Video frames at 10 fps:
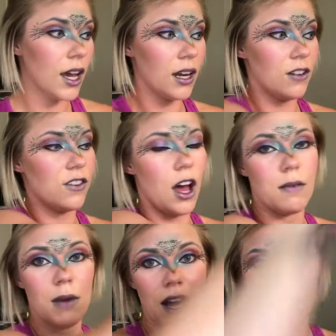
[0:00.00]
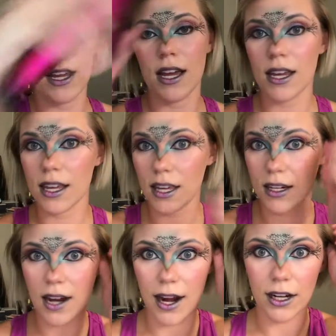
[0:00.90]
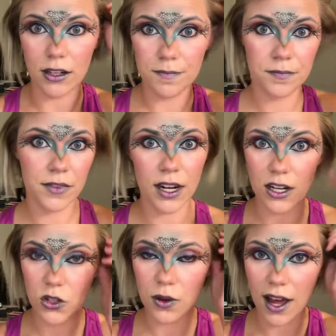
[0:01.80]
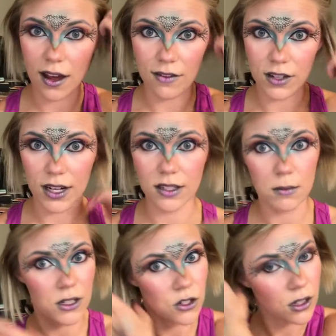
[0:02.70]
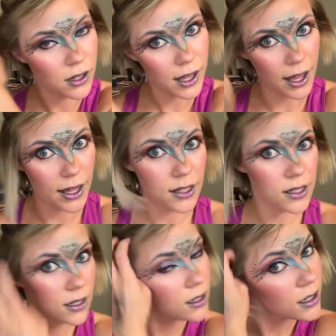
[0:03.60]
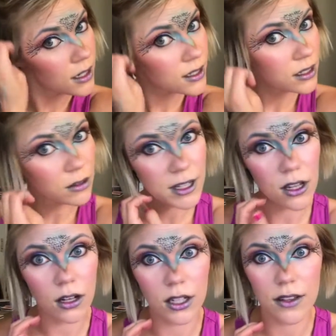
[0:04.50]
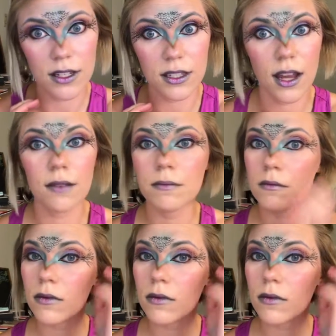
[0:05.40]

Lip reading: And I've got my heated iron, and I do have an asymmetrical cut. It's a little bit longer on this side,